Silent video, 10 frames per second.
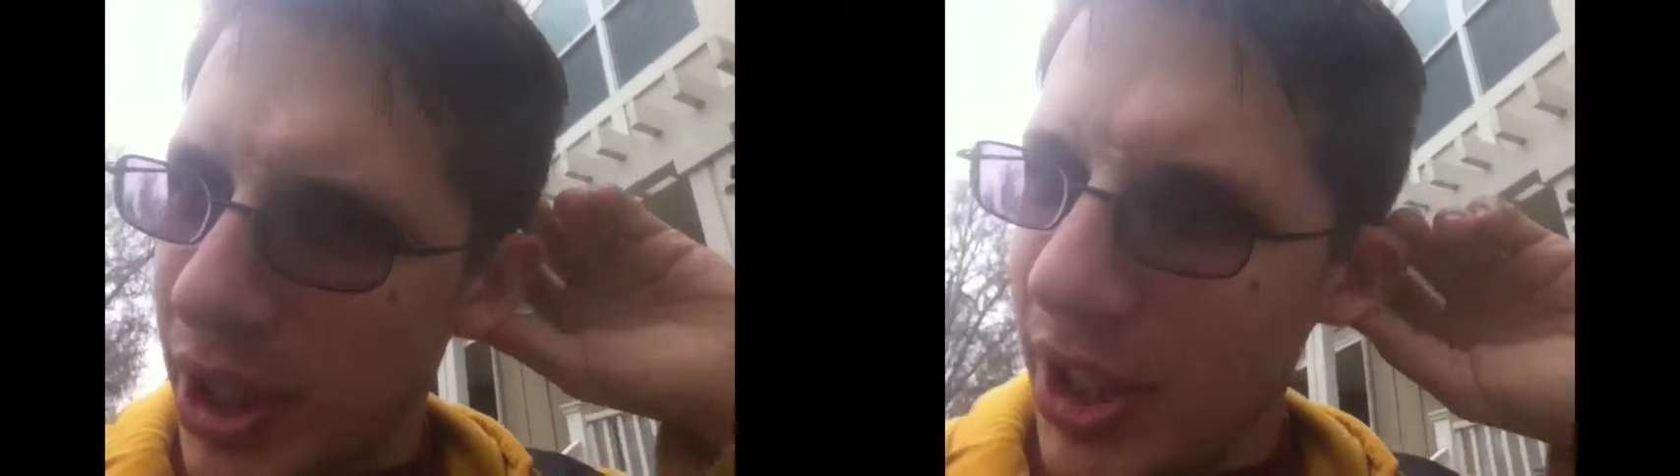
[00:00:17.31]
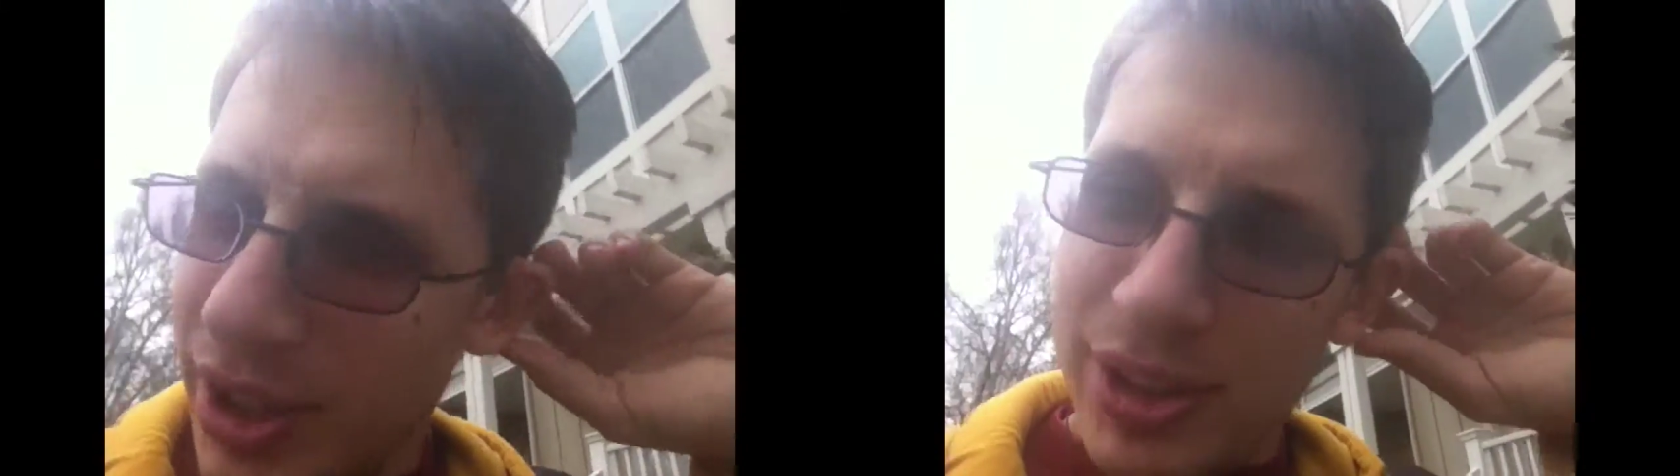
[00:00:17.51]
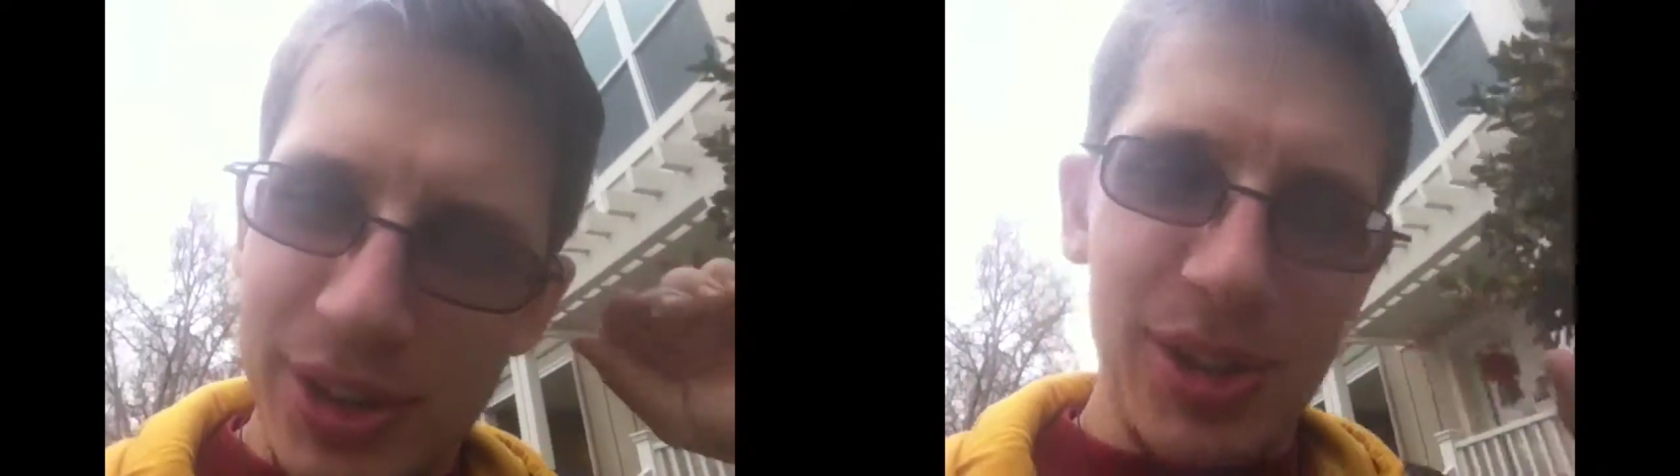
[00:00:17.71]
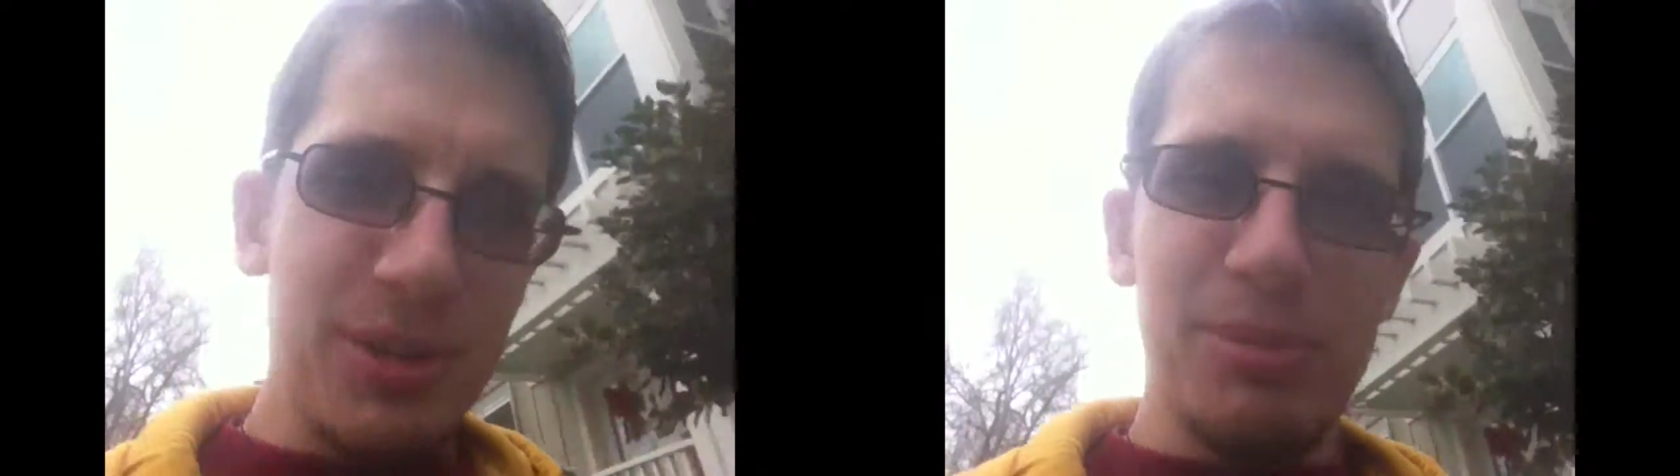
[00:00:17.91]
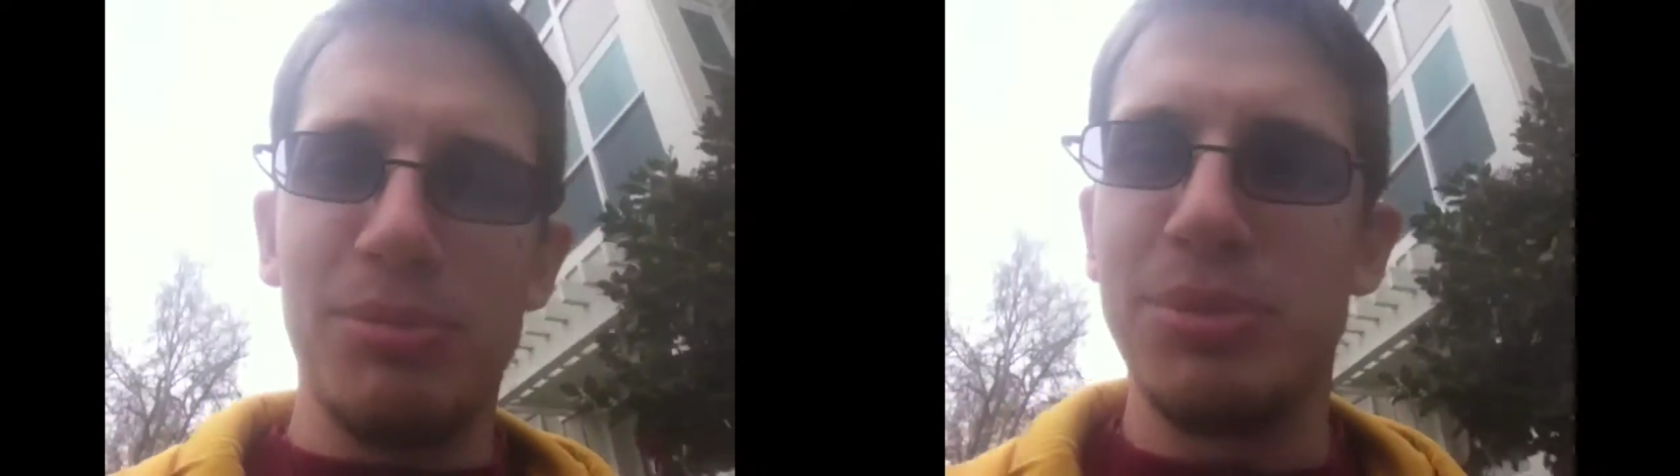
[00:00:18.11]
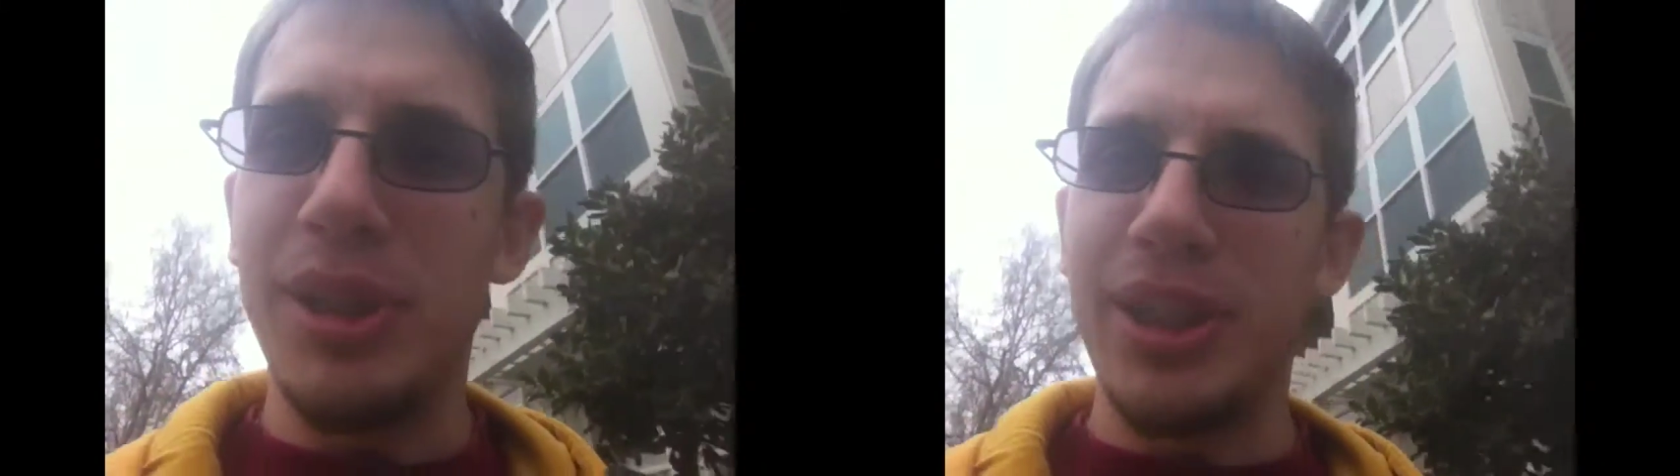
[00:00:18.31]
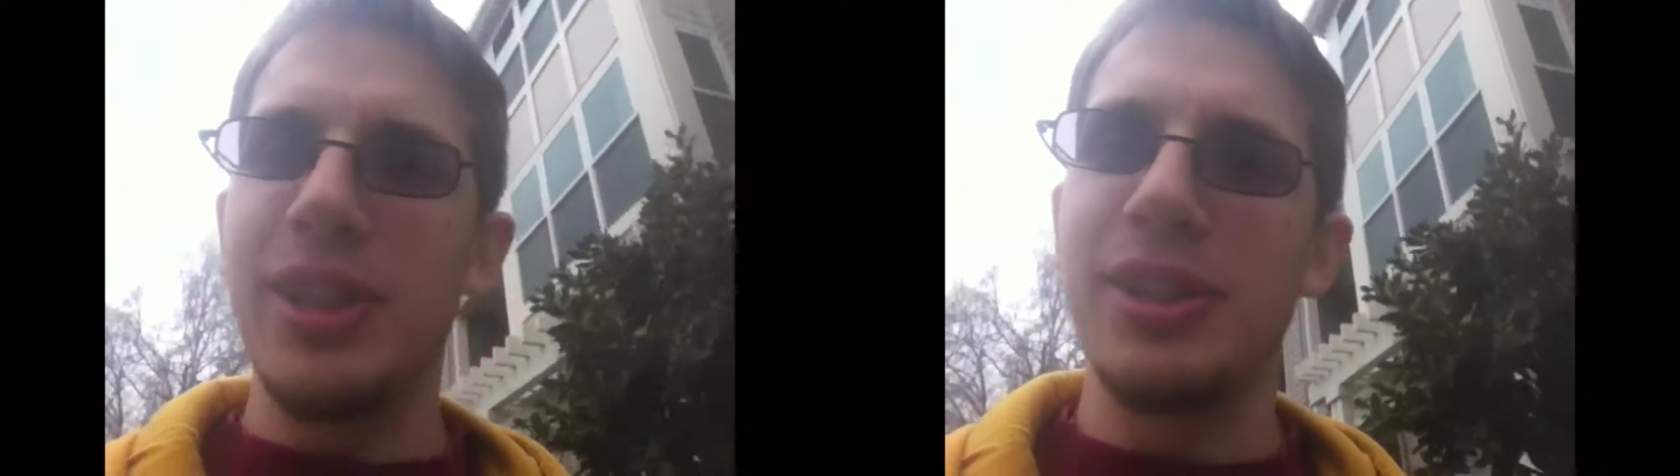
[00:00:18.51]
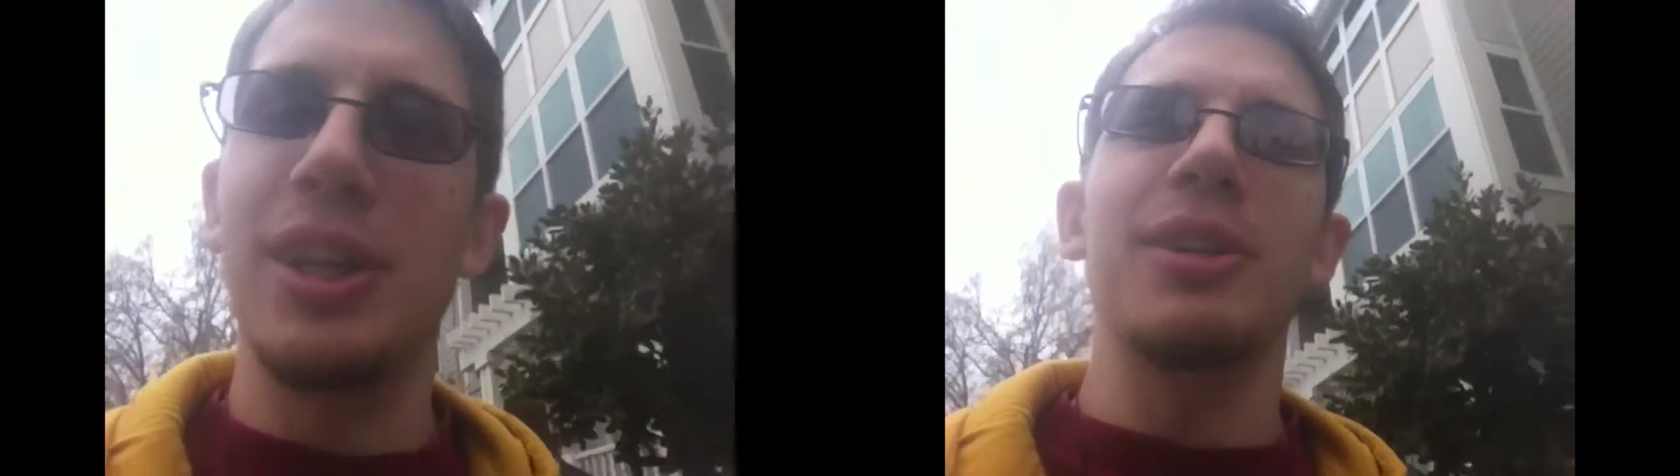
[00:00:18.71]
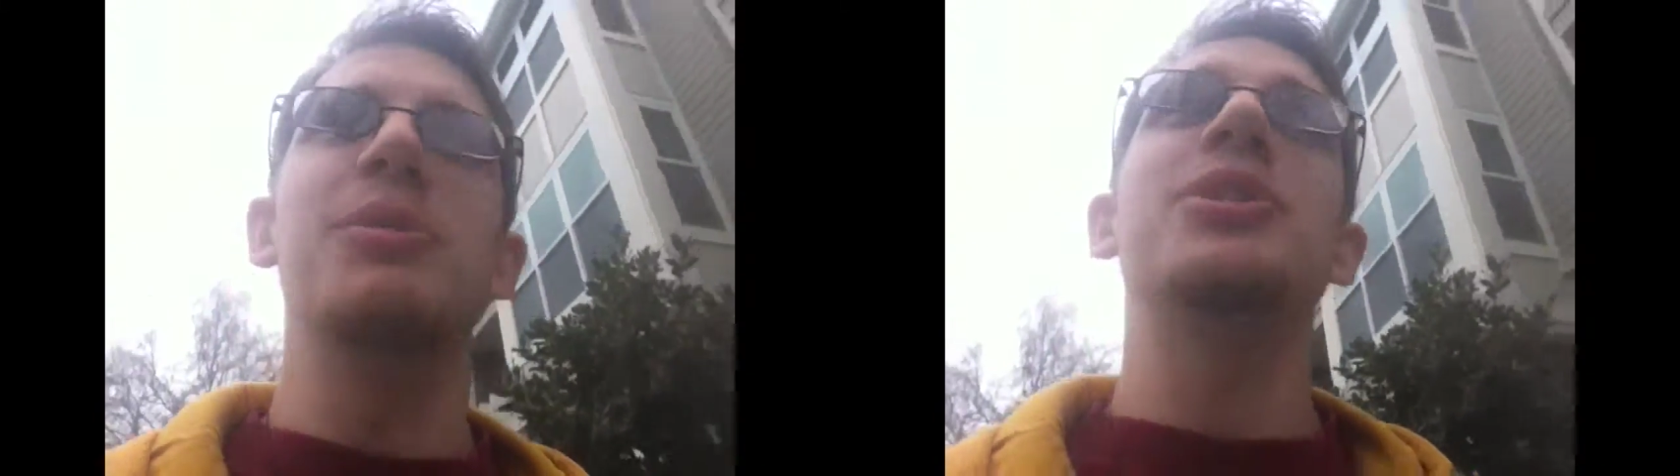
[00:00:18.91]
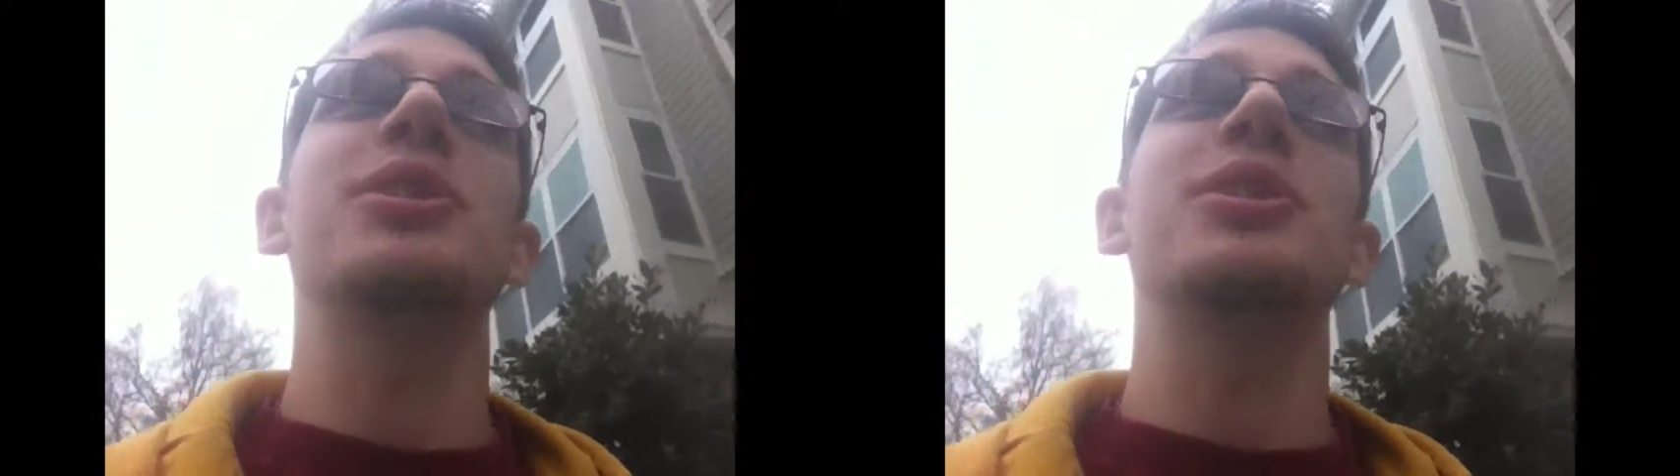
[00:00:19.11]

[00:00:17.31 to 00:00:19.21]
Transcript: ears. Bloody cut me